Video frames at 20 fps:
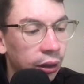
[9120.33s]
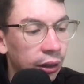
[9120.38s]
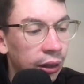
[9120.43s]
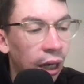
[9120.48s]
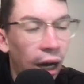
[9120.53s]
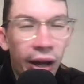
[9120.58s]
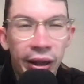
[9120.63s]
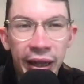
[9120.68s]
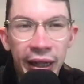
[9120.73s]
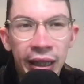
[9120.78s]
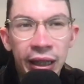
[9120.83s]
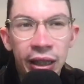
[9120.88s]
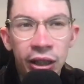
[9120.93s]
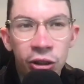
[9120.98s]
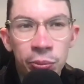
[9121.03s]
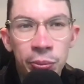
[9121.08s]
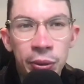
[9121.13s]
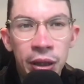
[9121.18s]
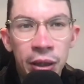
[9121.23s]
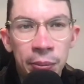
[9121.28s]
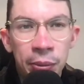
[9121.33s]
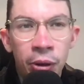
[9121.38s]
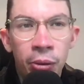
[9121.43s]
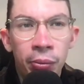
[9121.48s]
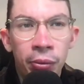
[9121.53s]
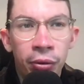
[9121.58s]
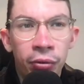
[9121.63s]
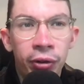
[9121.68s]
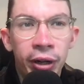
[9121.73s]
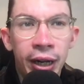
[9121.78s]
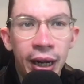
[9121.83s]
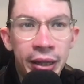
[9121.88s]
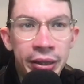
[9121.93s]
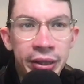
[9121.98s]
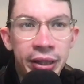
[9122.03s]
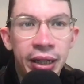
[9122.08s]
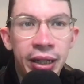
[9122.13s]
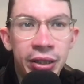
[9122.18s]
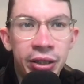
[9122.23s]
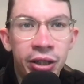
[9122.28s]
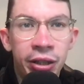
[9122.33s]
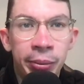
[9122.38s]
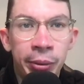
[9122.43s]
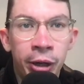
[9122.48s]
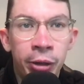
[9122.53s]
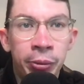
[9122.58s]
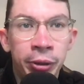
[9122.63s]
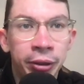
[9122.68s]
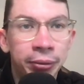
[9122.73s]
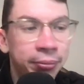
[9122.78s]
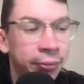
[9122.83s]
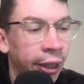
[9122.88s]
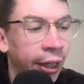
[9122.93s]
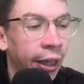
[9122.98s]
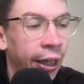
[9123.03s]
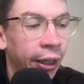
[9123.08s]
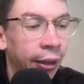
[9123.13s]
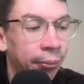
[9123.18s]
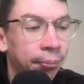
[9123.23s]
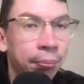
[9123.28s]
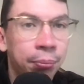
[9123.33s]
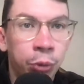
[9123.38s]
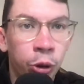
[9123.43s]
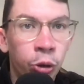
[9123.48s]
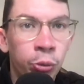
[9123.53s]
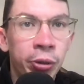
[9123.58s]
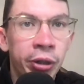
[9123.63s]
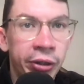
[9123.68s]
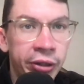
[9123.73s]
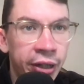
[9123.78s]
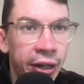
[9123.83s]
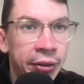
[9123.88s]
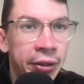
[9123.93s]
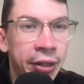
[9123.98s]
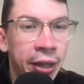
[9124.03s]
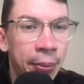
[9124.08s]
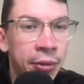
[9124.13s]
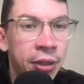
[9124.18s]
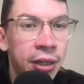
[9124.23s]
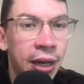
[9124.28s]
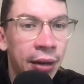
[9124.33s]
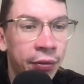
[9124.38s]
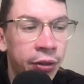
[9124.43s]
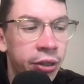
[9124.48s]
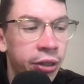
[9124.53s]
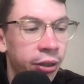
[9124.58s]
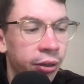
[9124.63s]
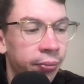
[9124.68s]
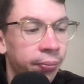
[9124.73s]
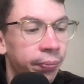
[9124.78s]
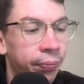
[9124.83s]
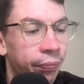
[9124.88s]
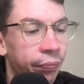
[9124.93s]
I think it could be the bottom 3 as it is at the moment. Yeah, Bournemouth, Southampton, Everton.